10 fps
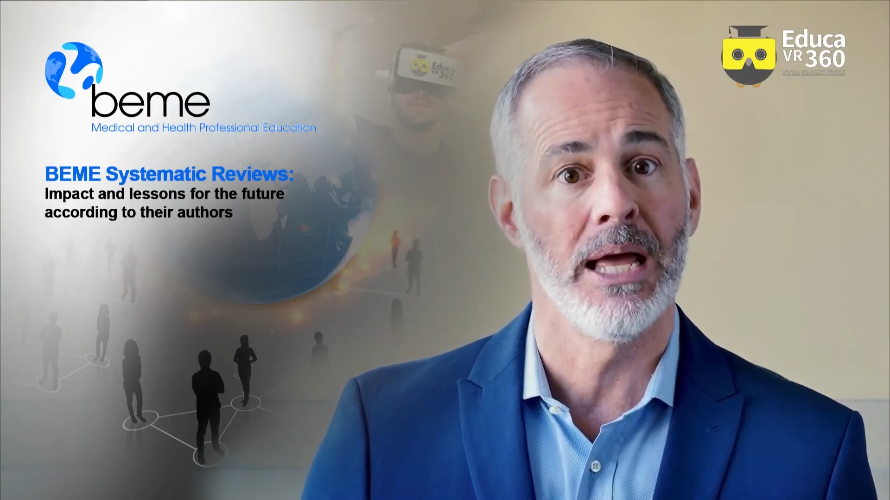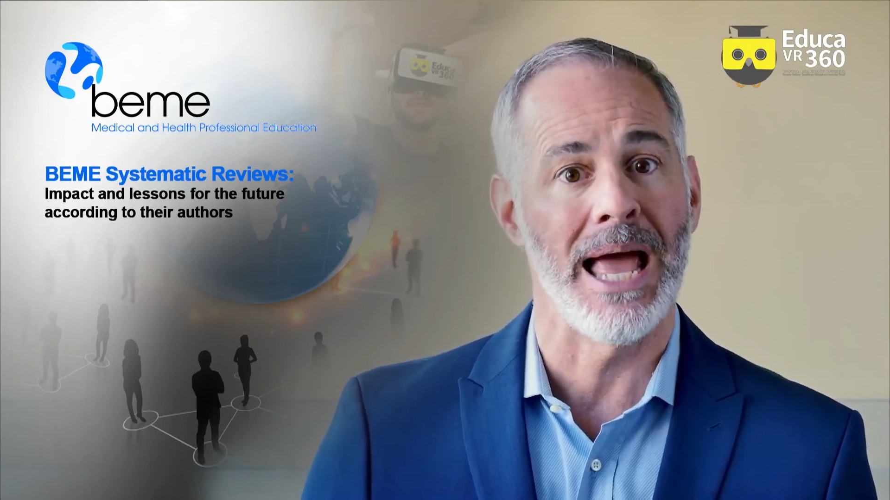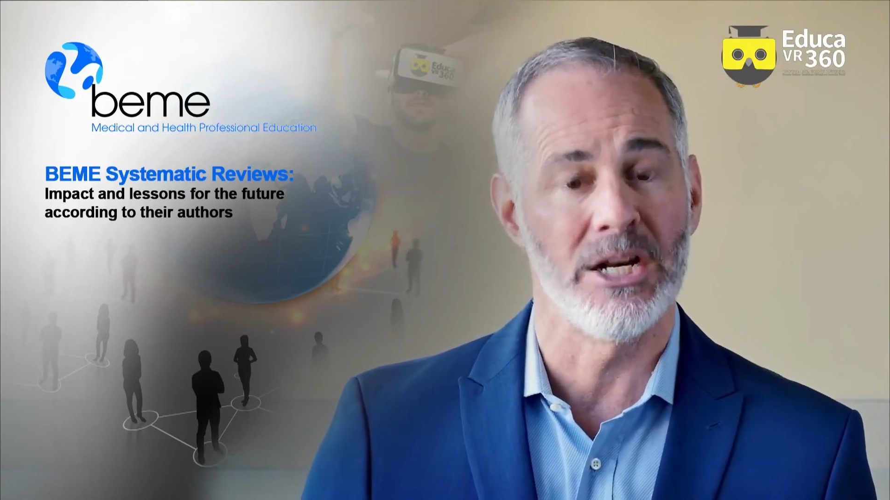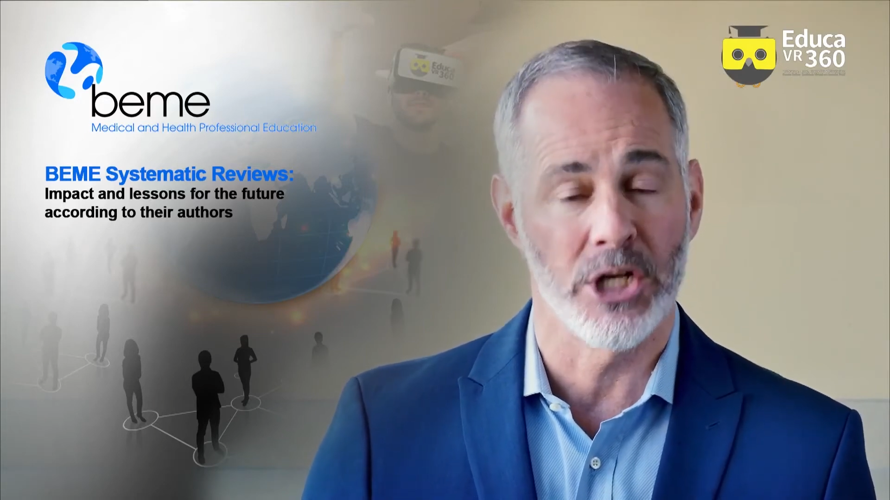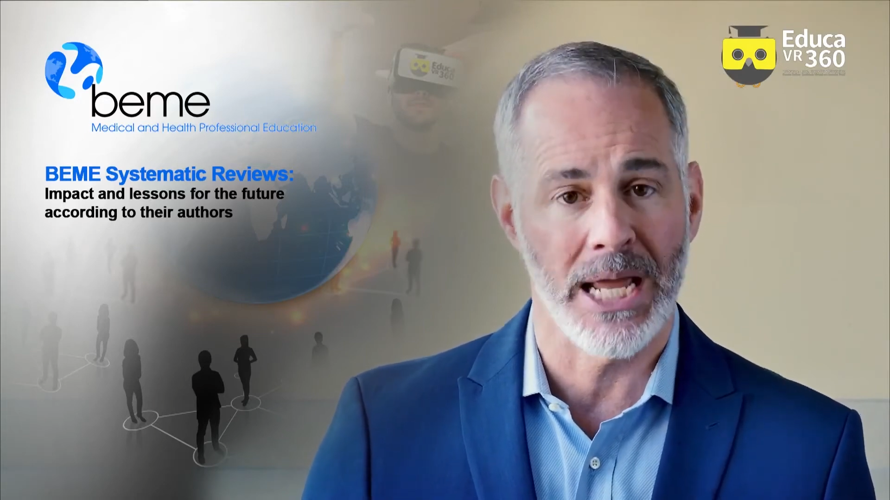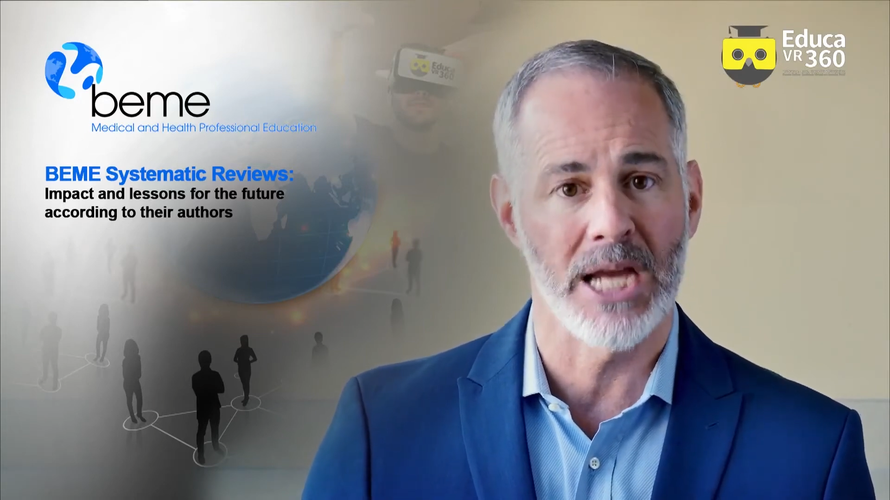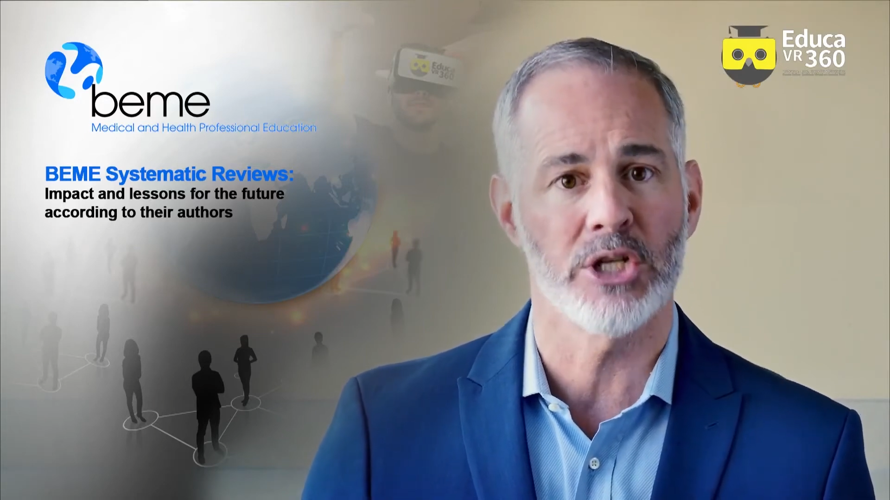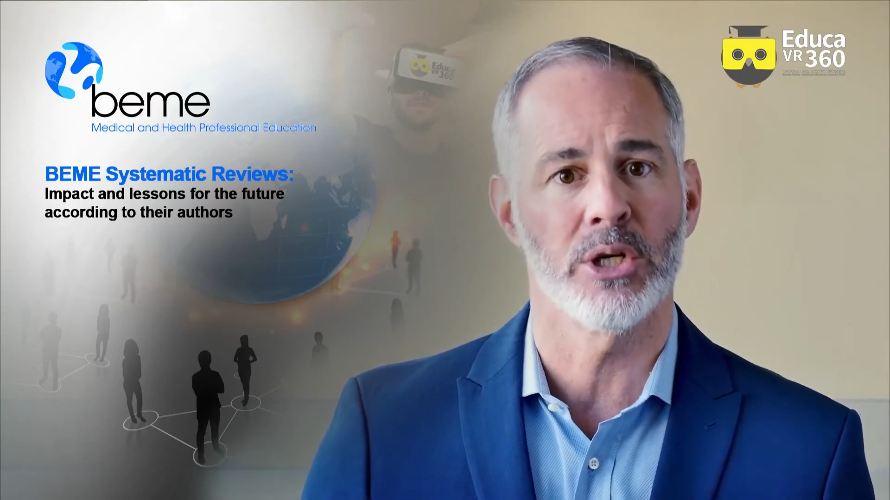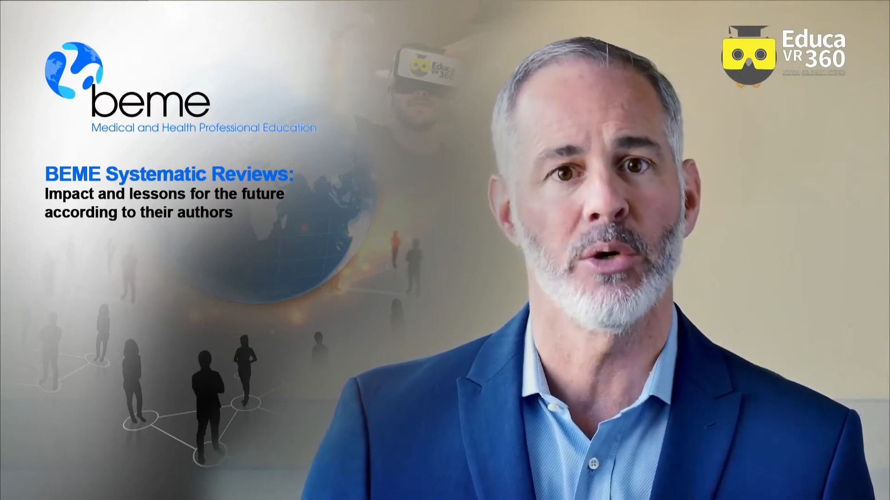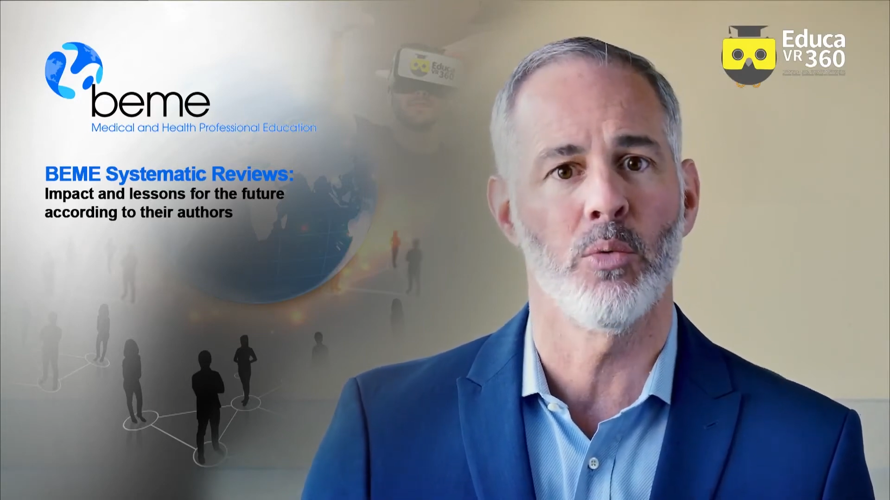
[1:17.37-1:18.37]

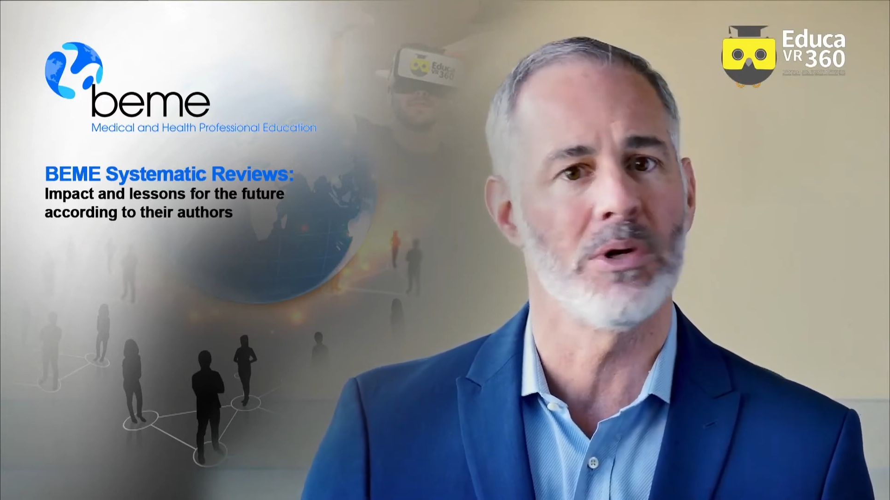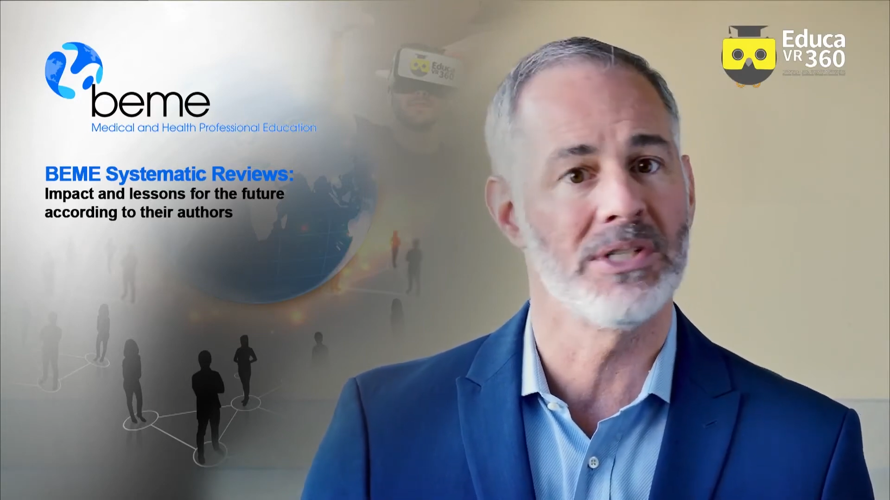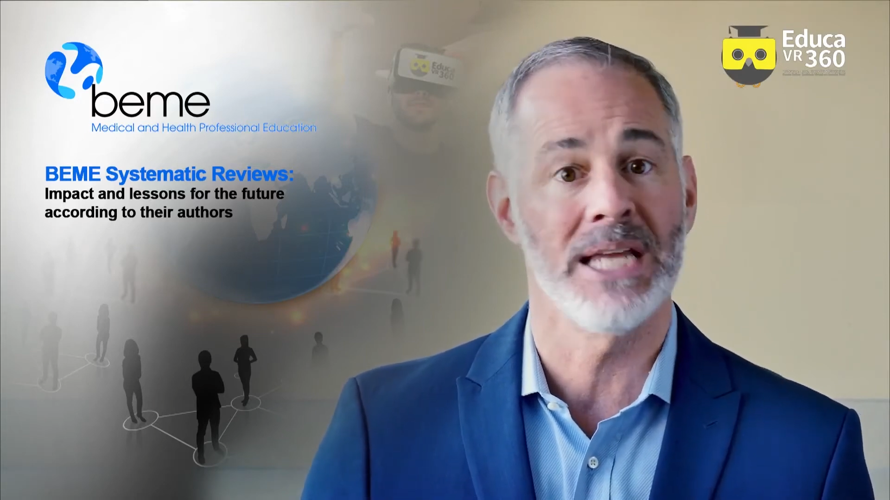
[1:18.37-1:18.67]
education was